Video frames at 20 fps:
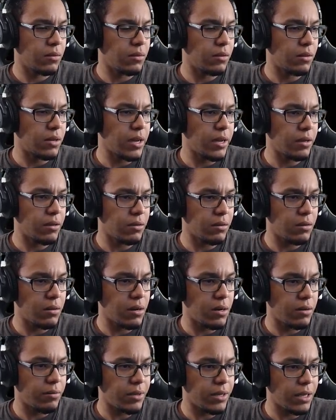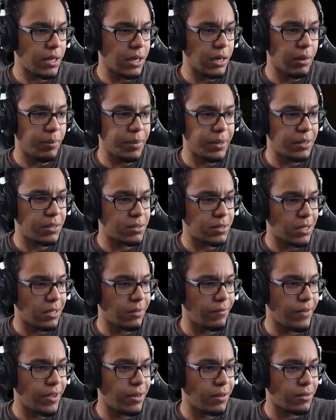Okay, alright, we getting up in this
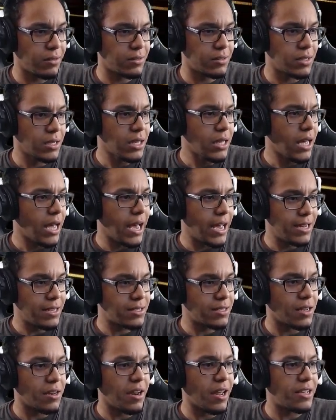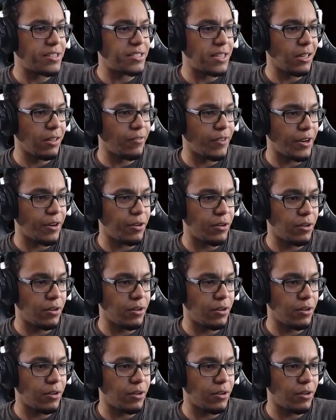elevator. It's, hey, it's a nice elevator.